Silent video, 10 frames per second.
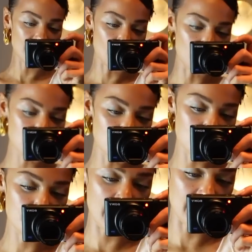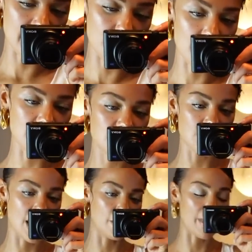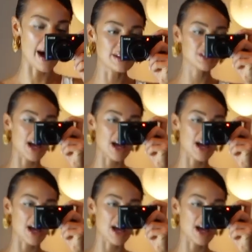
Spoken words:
I've also just pinned it with a Chanel badge,